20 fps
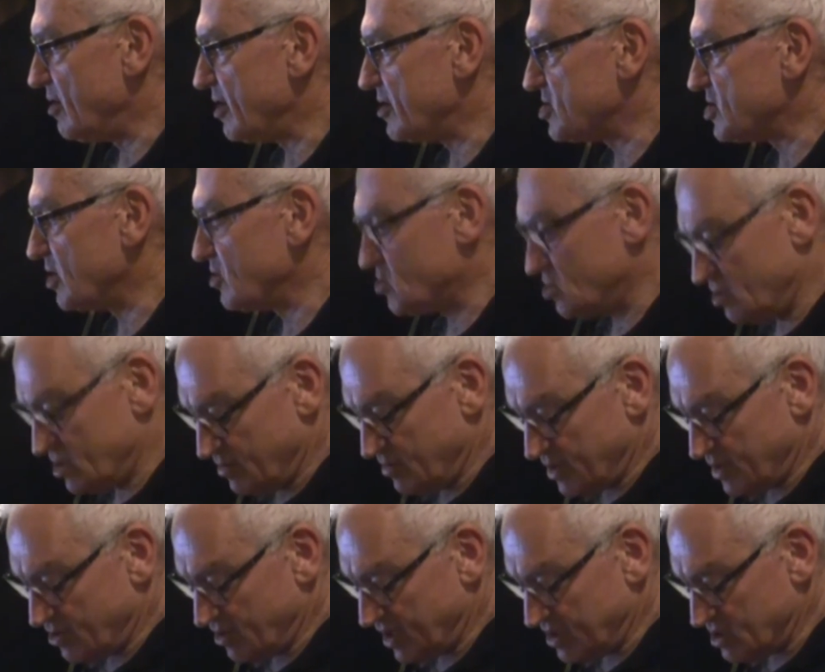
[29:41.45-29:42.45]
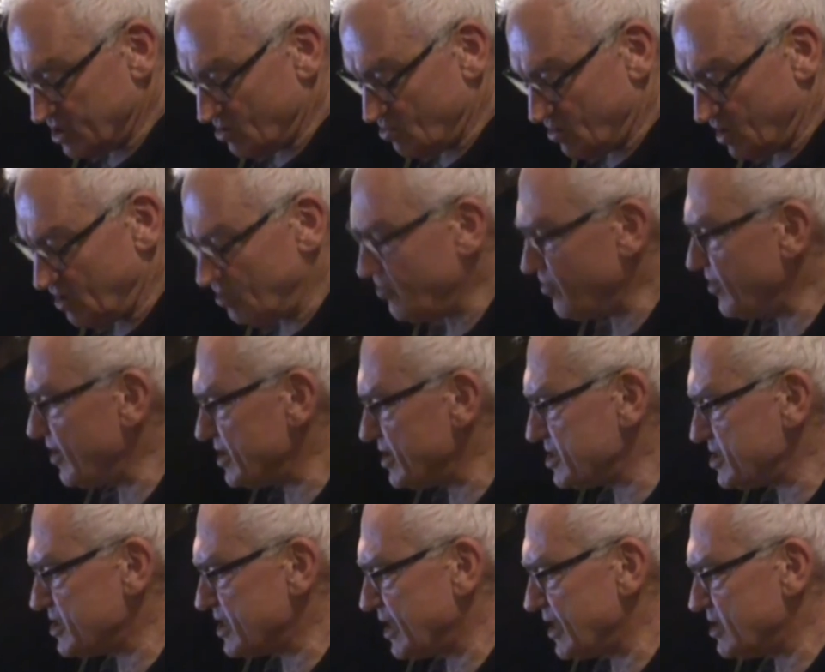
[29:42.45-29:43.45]
social democratic welfare
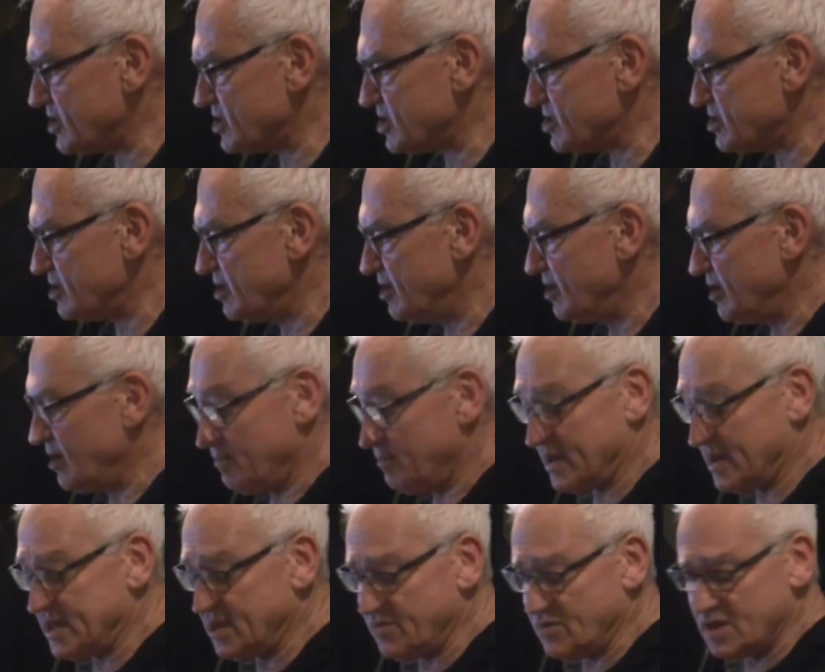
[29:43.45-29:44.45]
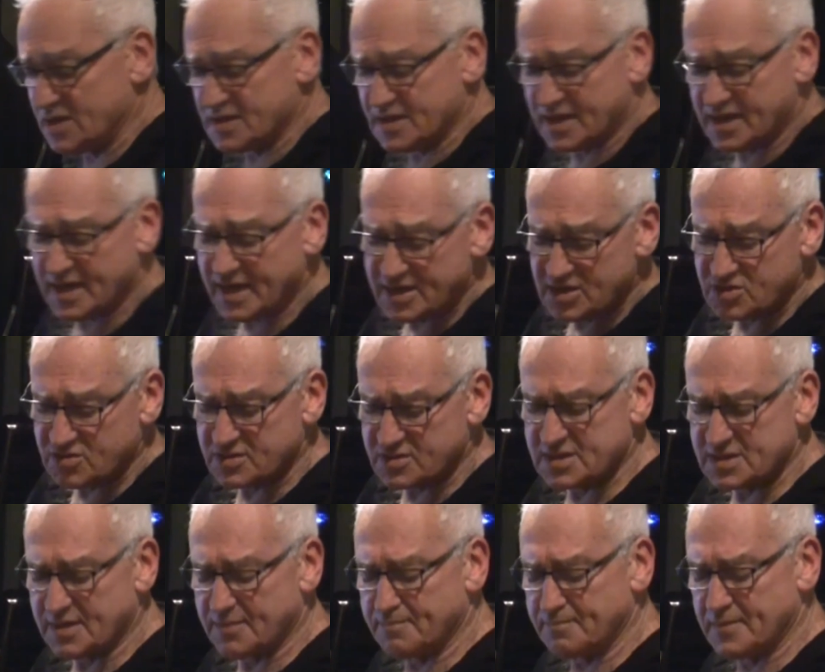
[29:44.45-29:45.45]
states, but even in the case of
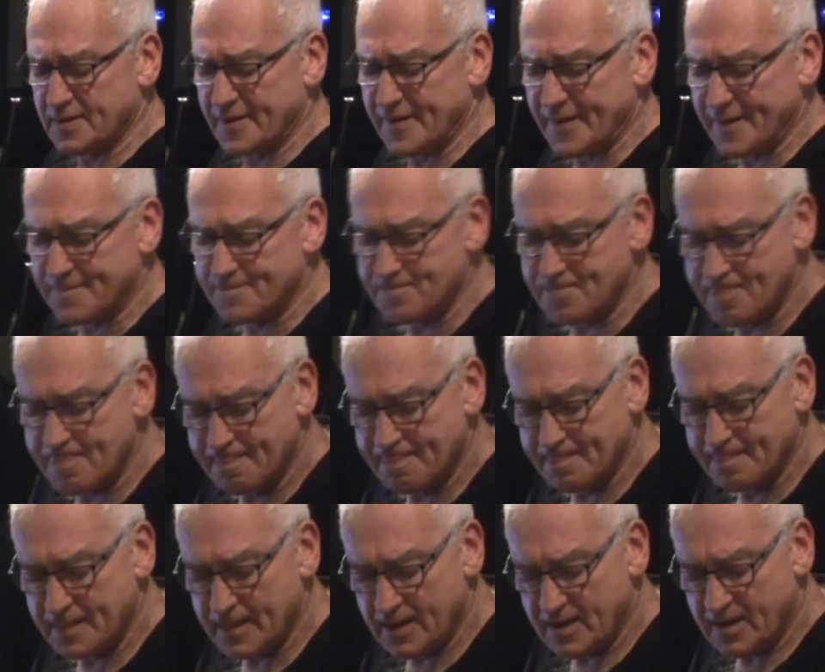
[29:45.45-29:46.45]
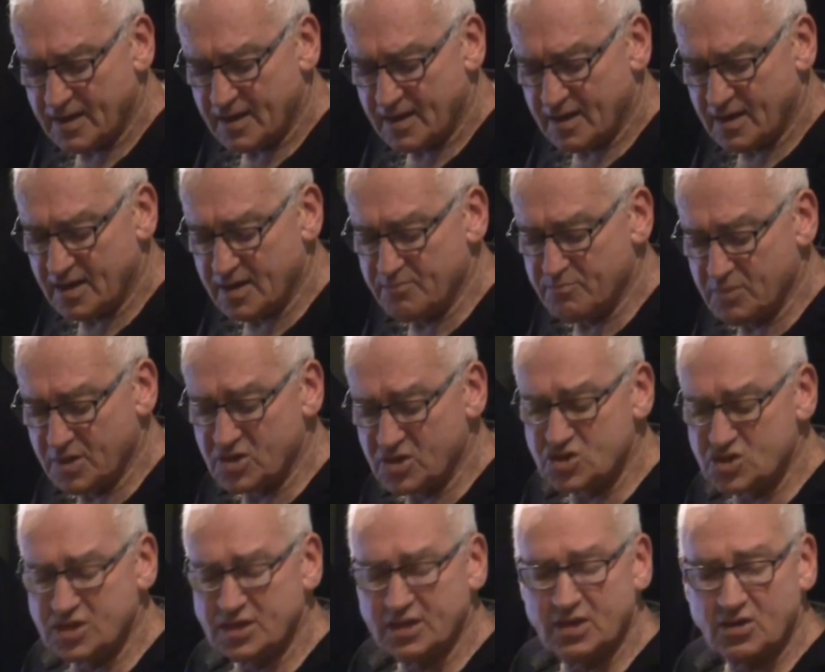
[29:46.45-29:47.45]
some
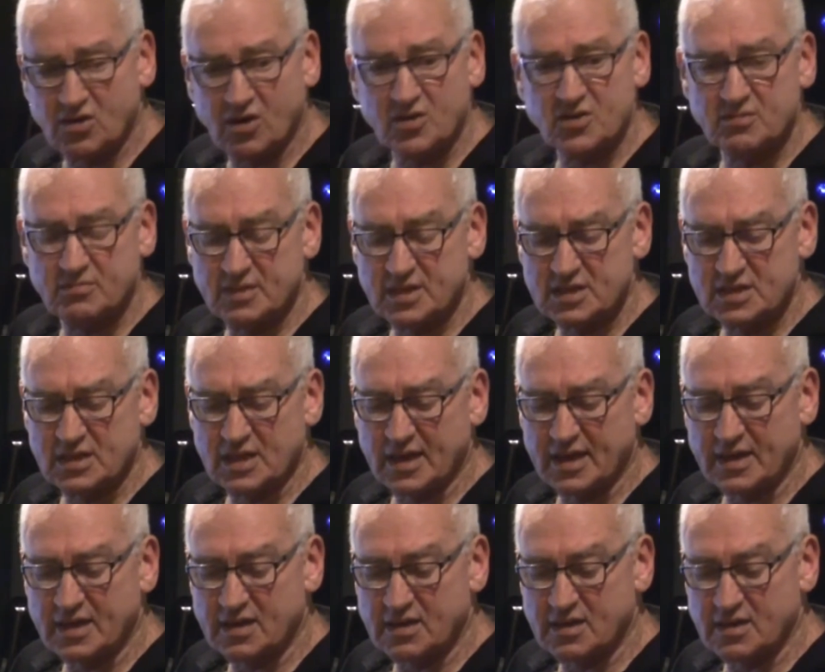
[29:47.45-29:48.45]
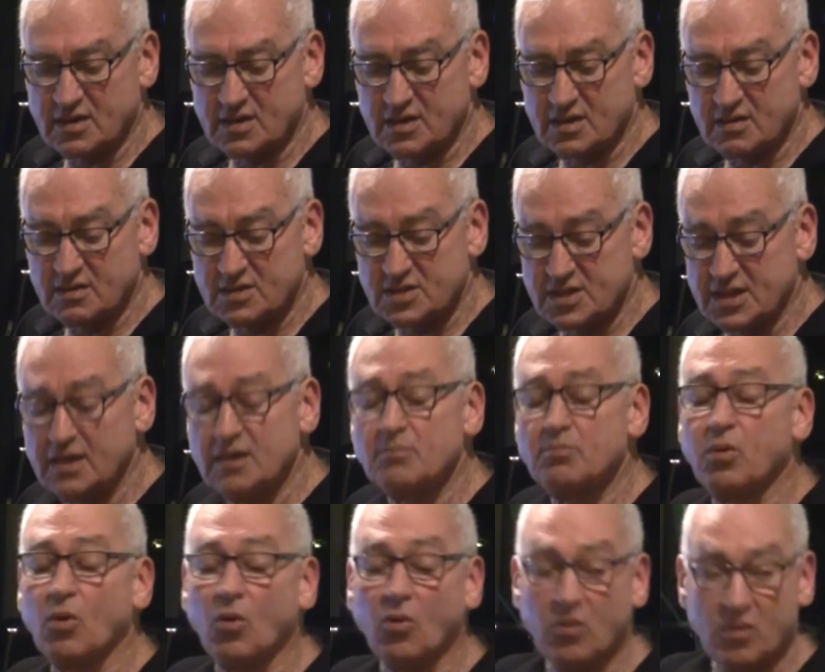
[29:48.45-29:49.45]
emerging economies like
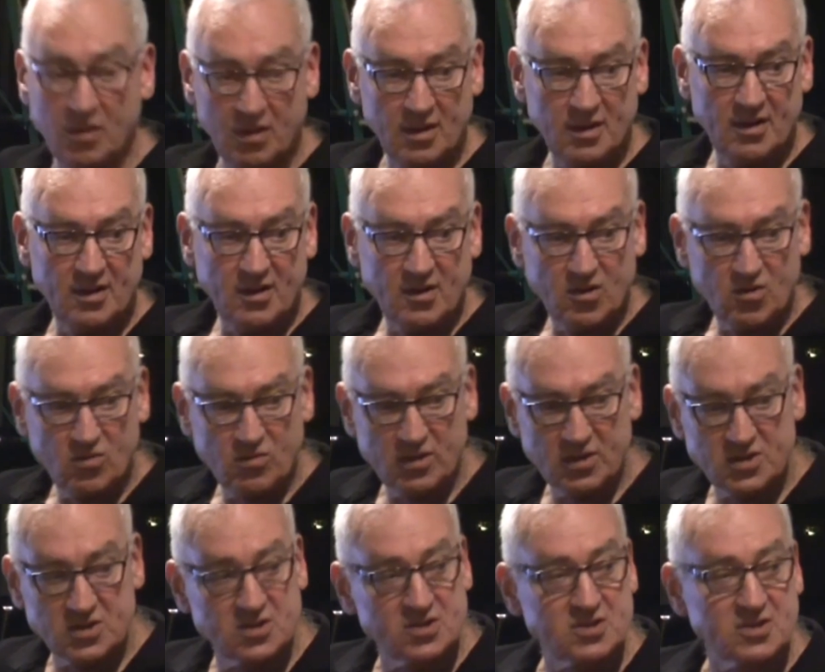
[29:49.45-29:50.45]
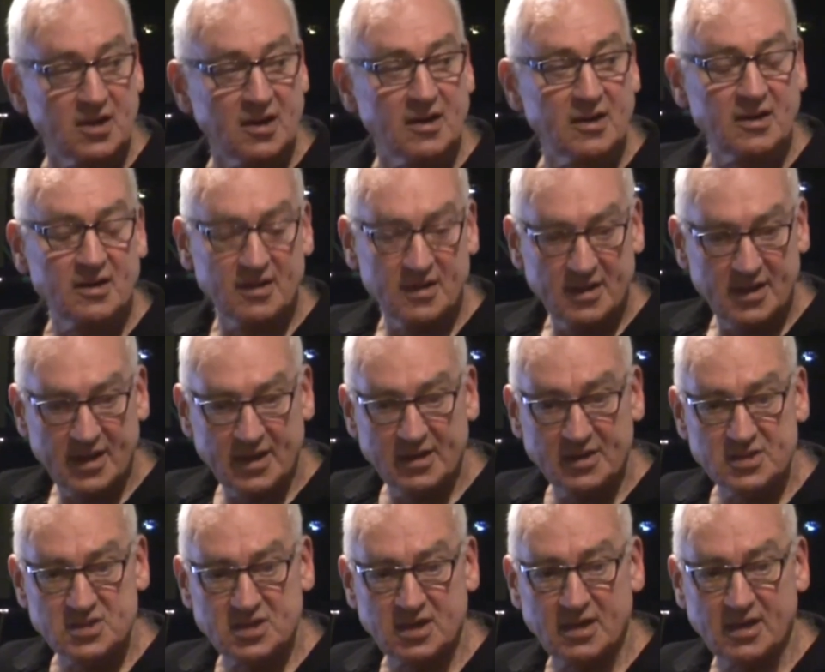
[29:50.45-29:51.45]
Singapore, which
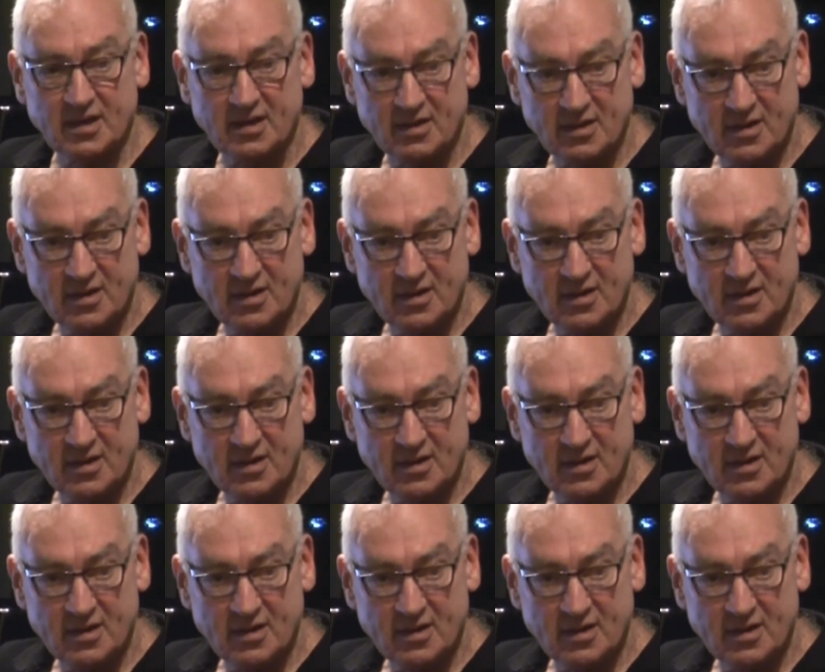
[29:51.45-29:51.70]
Helen Ziller